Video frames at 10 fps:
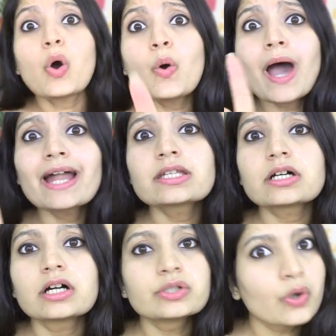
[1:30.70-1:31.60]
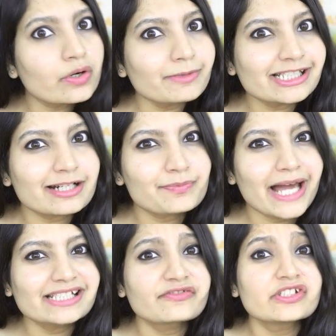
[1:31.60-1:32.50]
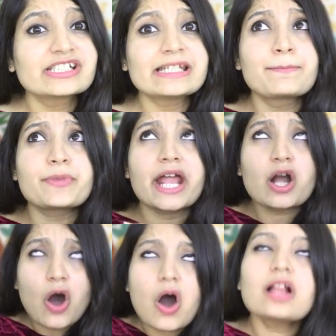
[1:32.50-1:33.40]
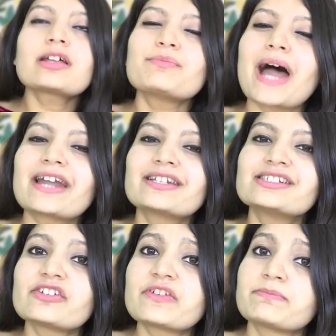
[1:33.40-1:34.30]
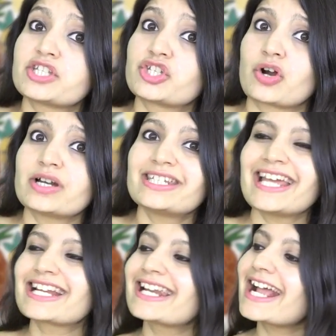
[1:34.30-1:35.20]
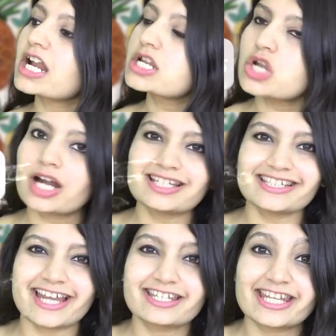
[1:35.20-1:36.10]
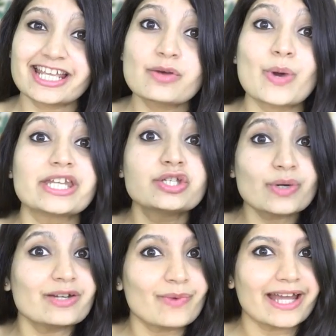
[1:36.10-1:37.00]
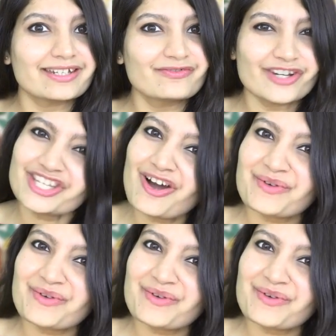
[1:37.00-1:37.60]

Oh, and uh, don't be surprised if you see him break all the barriers of immaturity and click not attending when you invite him for your